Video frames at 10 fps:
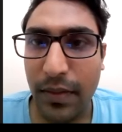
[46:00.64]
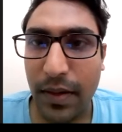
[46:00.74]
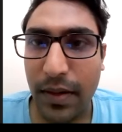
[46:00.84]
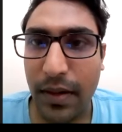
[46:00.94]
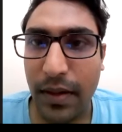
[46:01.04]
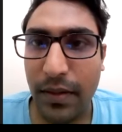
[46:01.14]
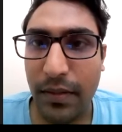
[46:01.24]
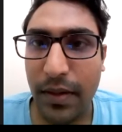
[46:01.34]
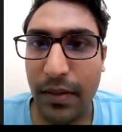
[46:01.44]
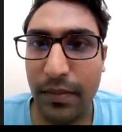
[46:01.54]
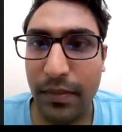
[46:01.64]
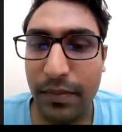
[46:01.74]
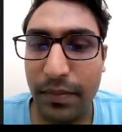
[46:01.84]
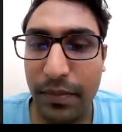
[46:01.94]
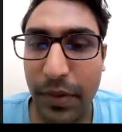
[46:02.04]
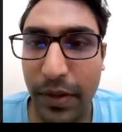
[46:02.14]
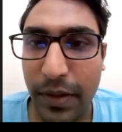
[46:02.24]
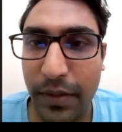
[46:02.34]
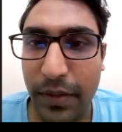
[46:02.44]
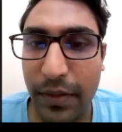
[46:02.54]
Can't give a
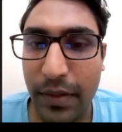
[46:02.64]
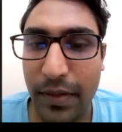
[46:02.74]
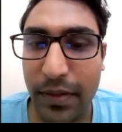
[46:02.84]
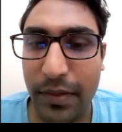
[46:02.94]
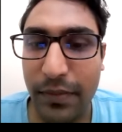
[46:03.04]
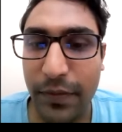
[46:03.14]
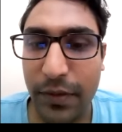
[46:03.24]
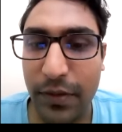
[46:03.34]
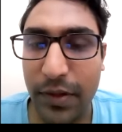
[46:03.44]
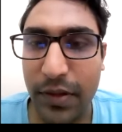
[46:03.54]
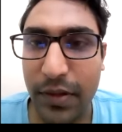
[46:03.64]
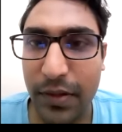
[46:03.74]
point force.